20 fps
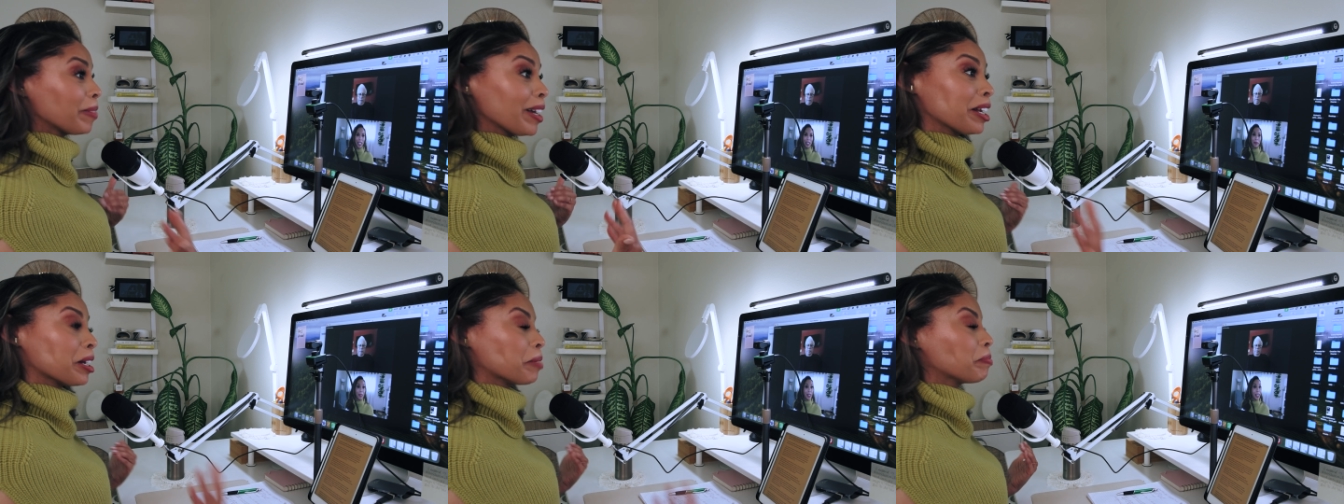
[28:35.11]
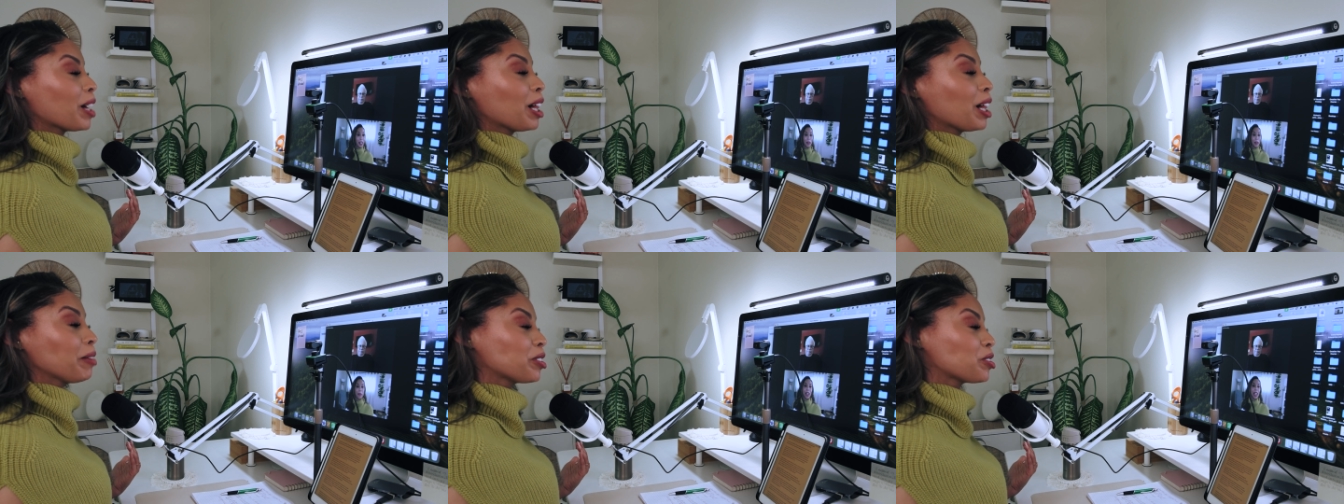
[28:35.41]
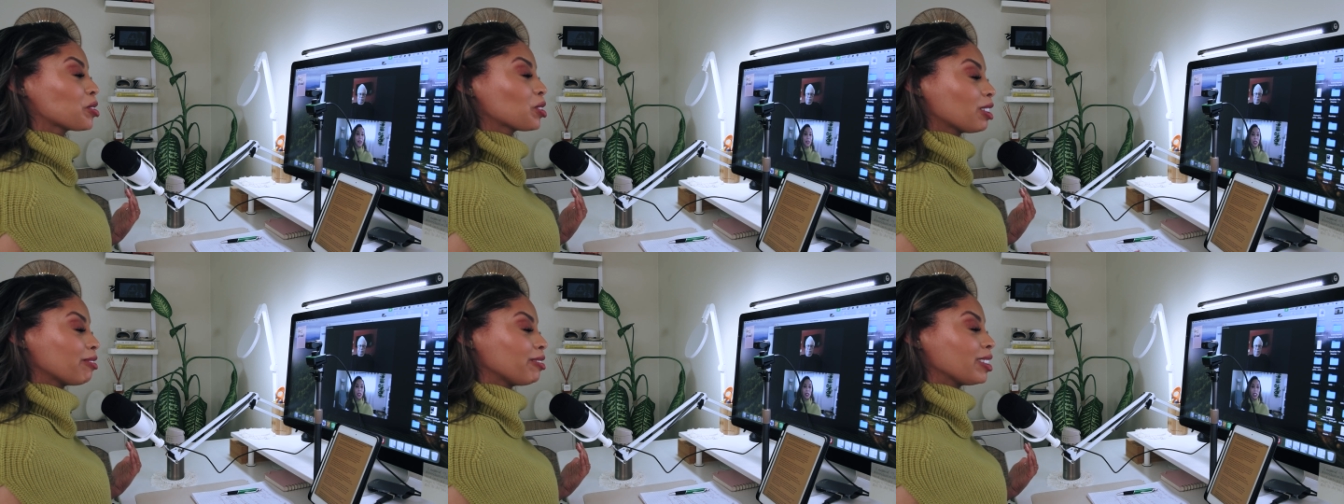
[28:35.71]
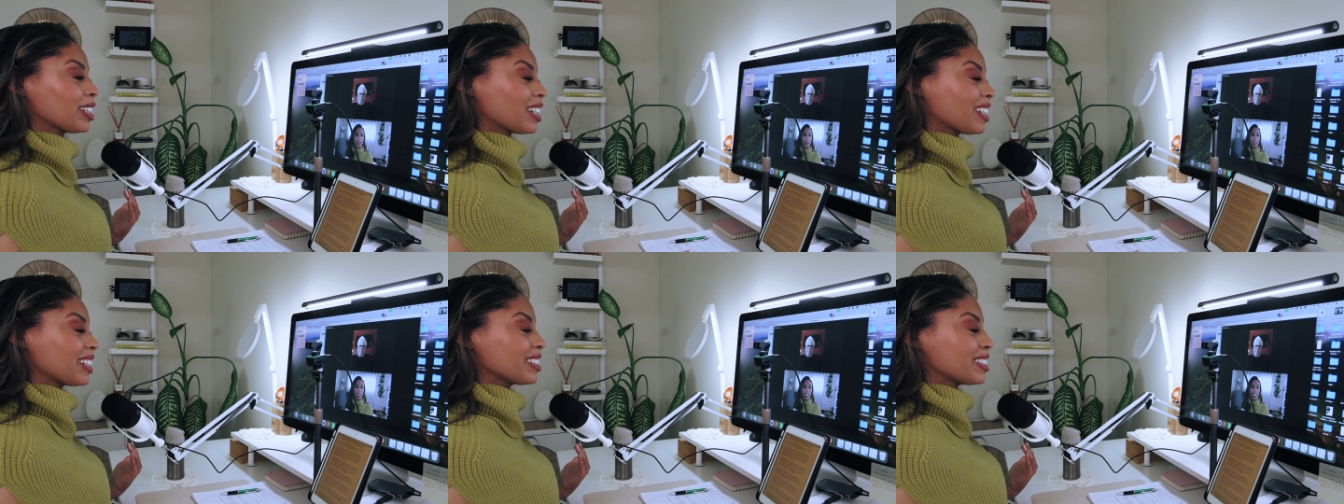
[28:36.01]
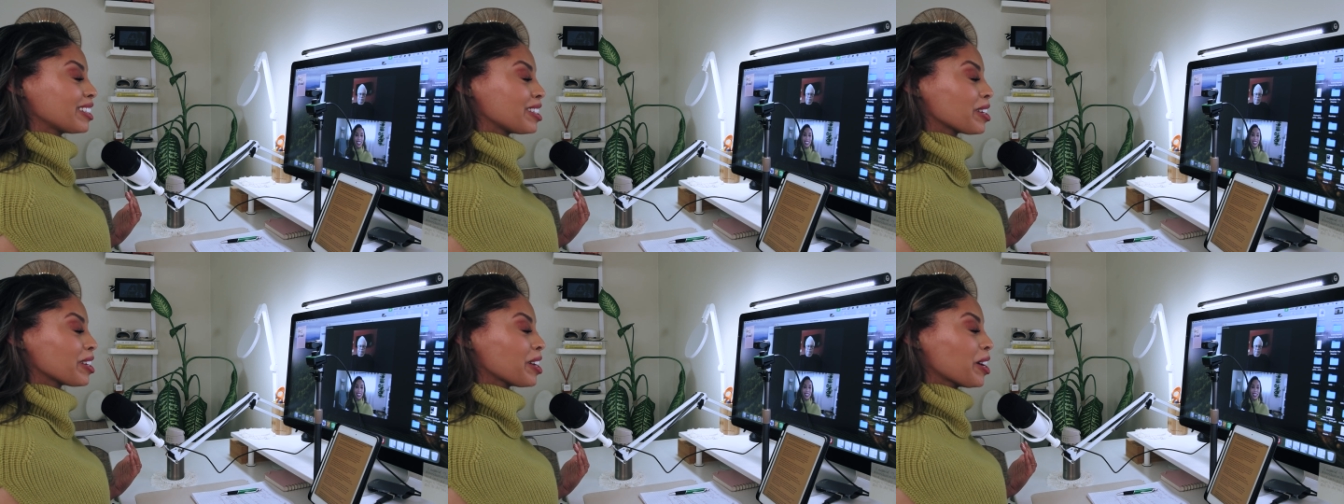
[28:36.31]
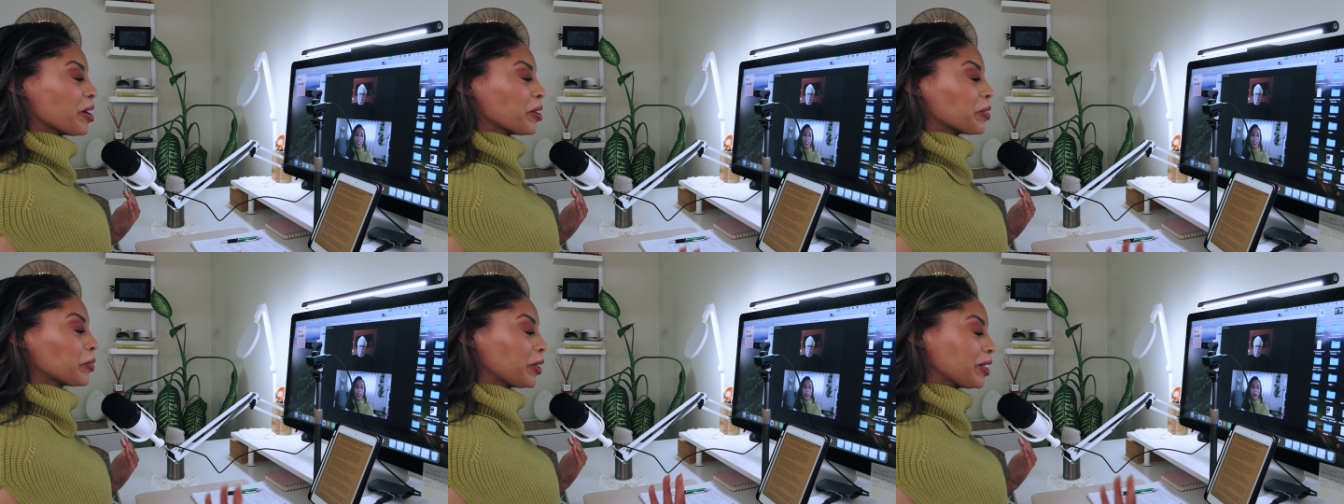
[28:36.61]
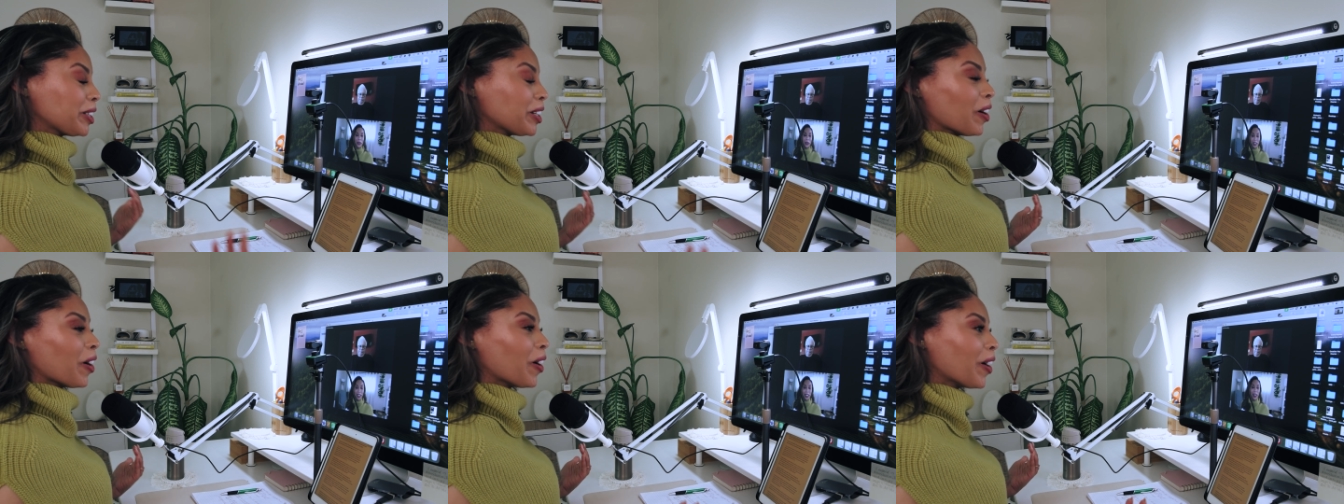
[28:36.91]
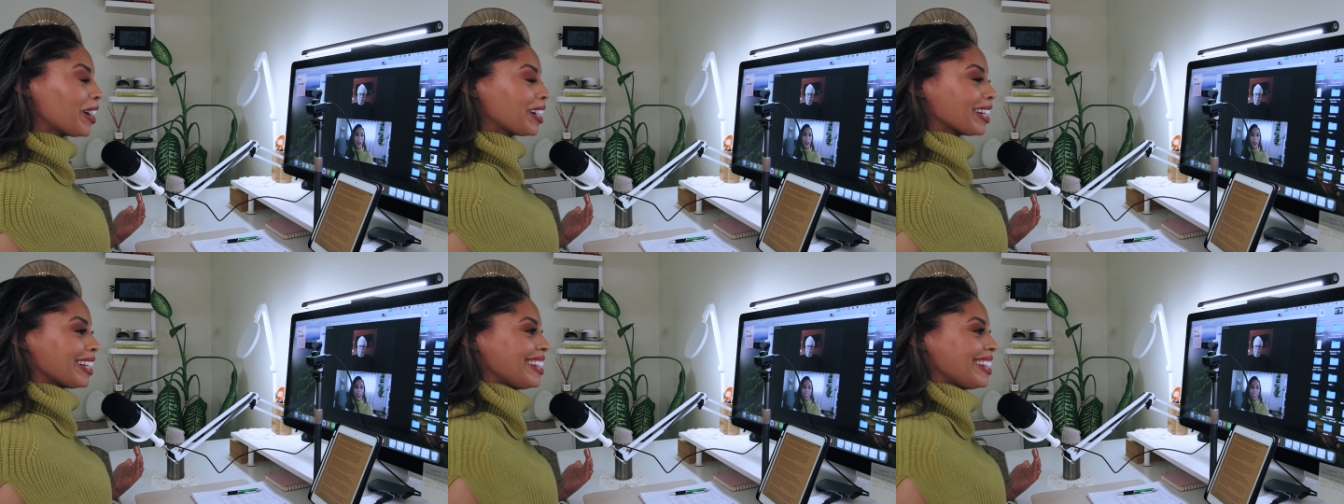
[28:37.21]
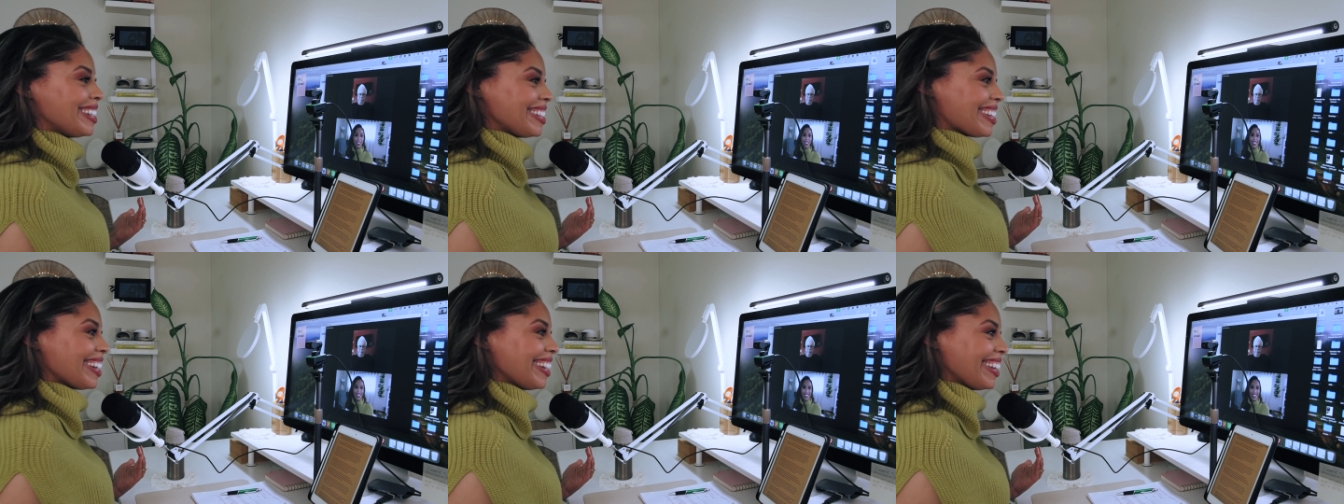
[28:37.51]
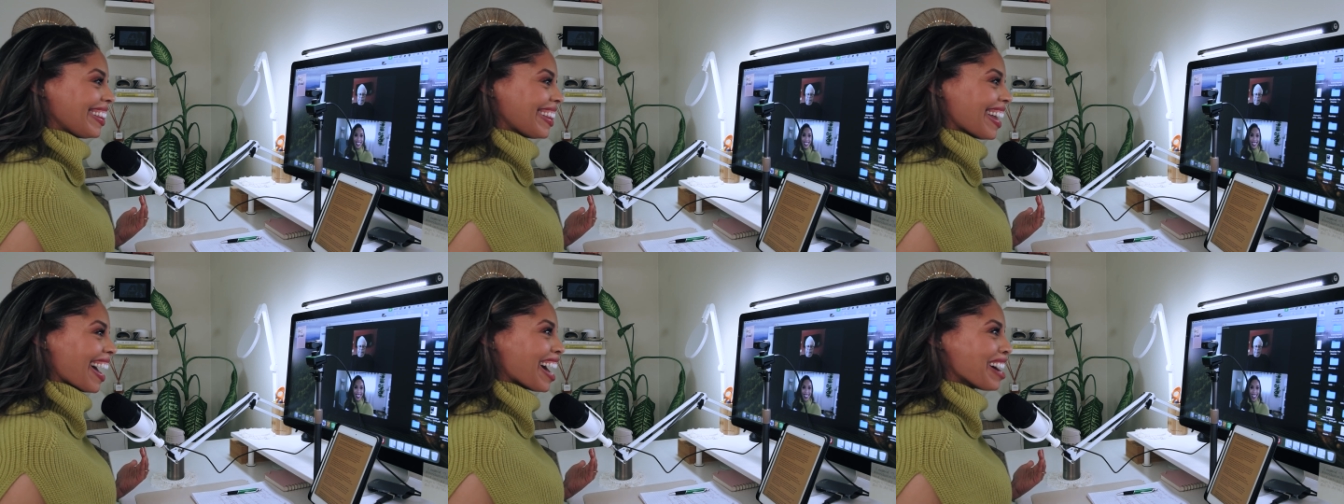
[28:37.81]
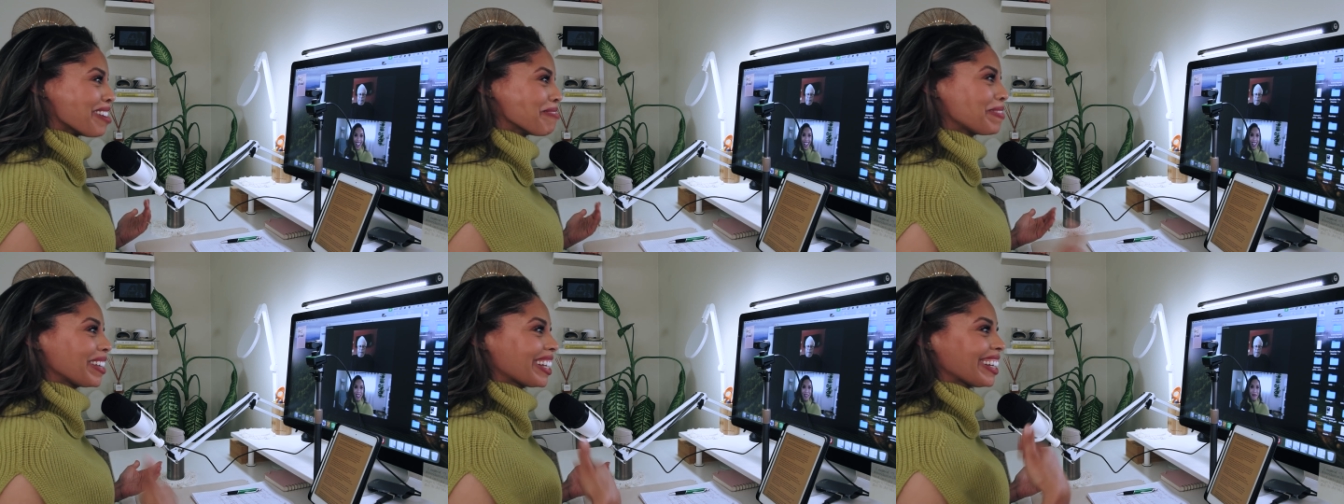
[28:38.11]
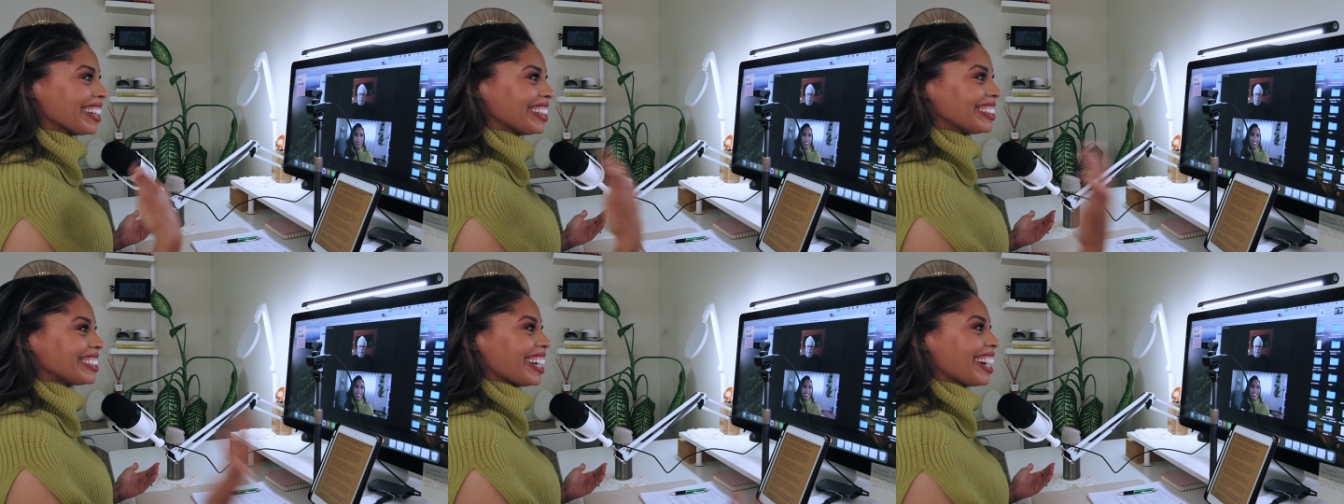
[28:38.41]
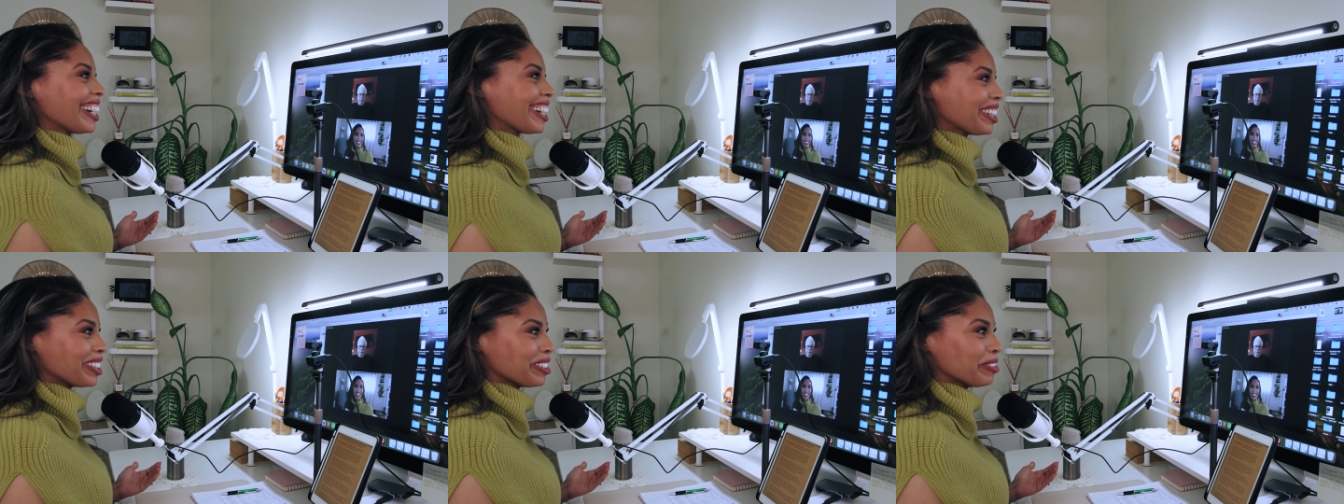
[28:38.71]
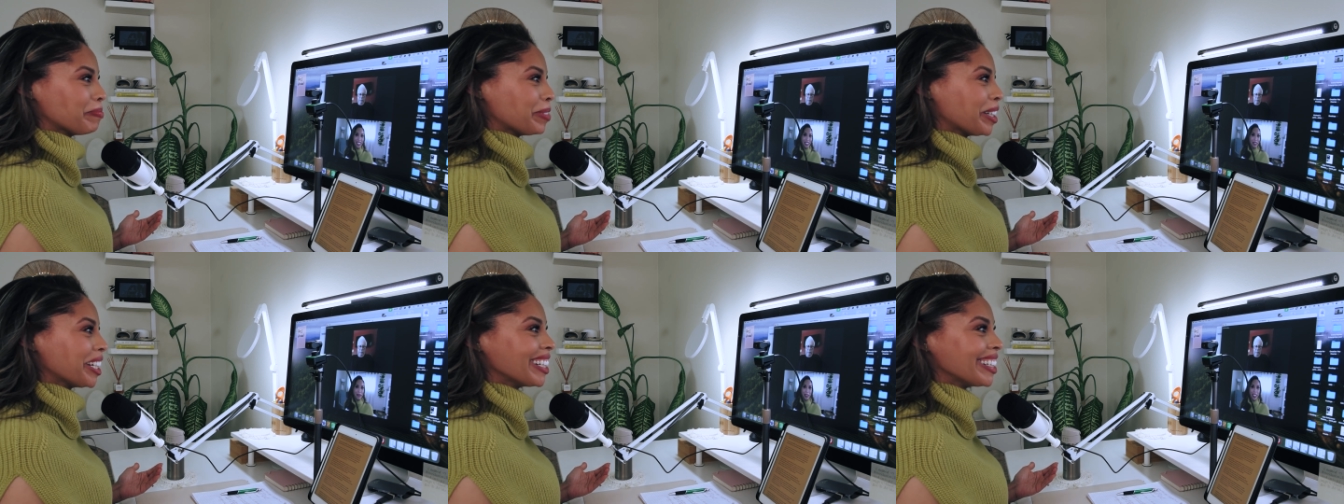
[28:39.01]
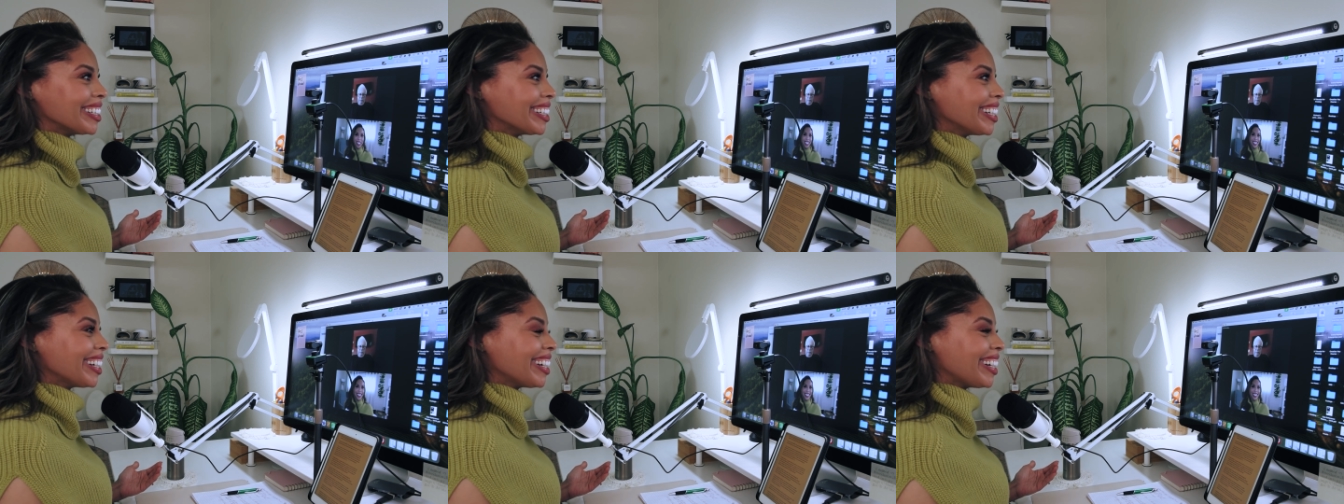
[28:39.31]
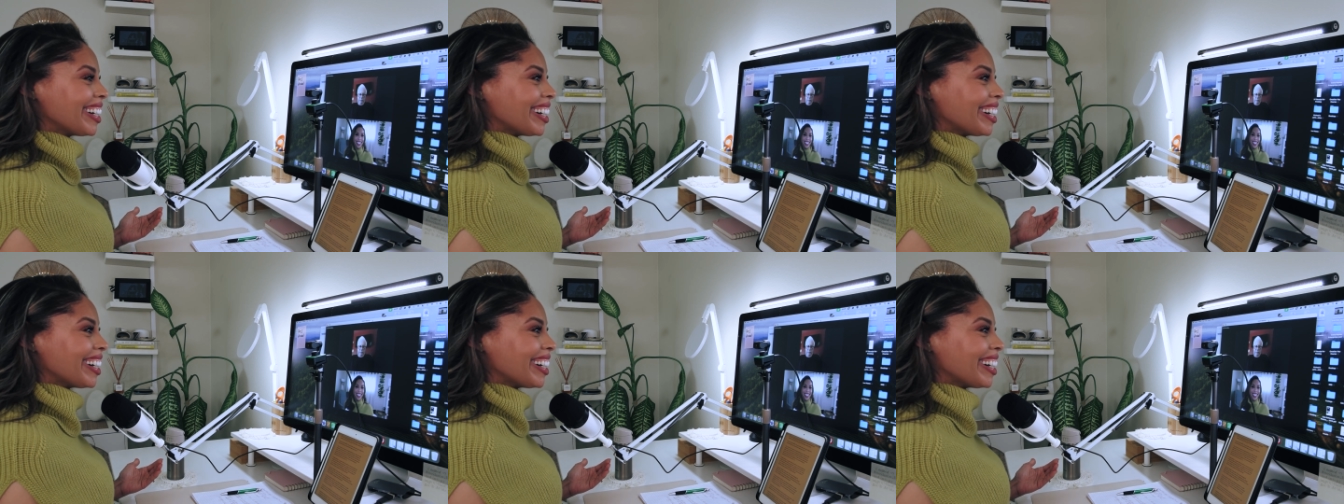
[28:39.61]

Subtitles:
man, I probably should have leaned really hard into that, because that could have been